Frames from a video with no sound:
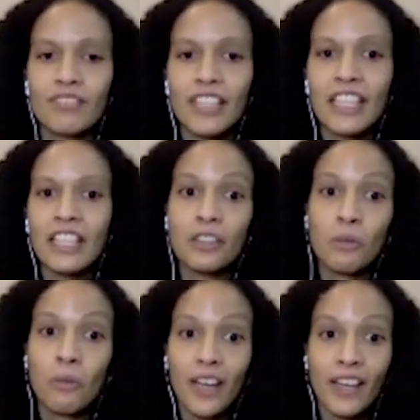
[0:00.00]
getting in
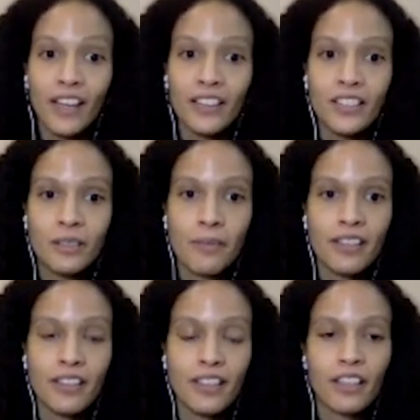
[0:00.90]
the way, as some
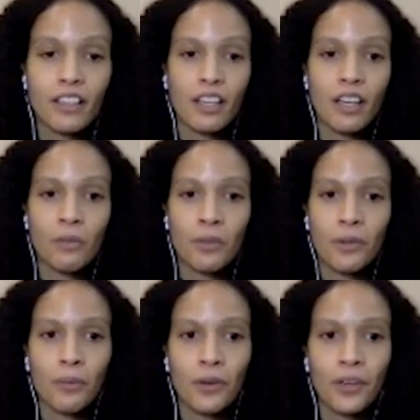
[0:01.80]
may think, with
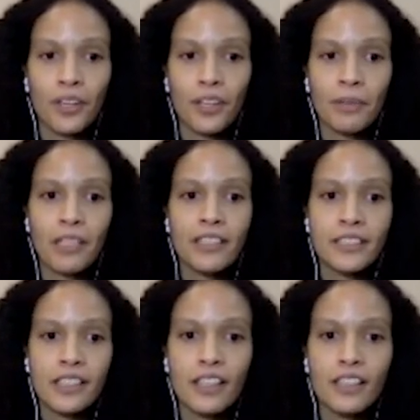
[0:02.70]
the work, because
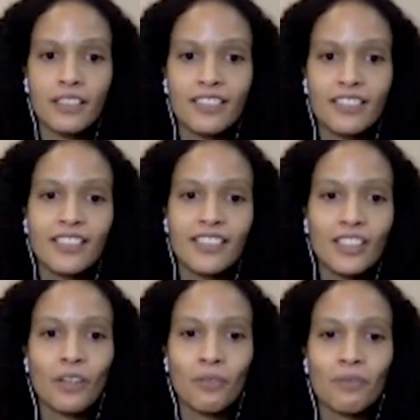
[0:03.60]
it,
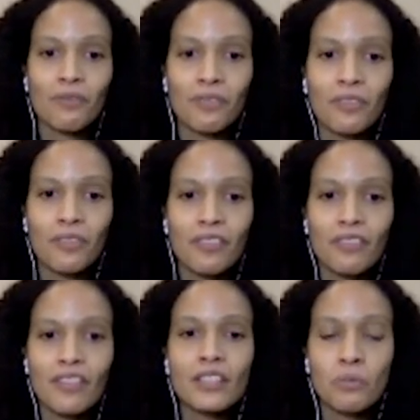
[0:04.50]
you know,
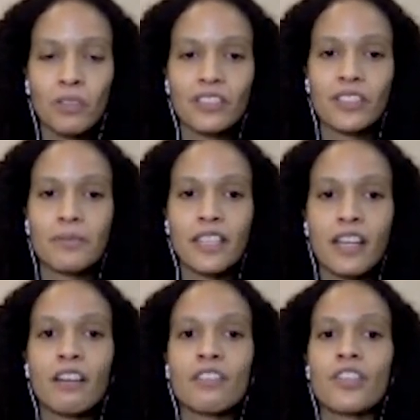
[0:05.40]
these works
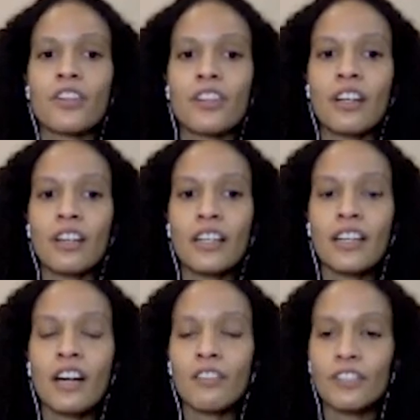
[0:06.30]
themselves are in
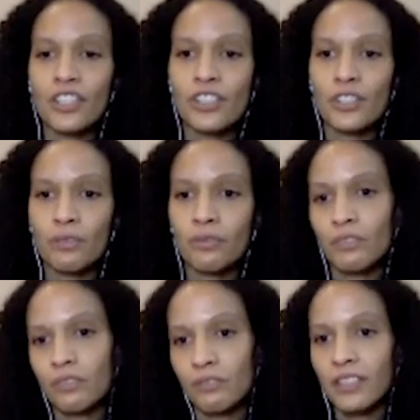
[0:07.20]
conversation
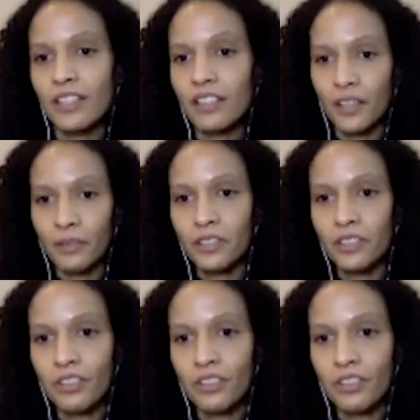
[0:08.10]
with that language.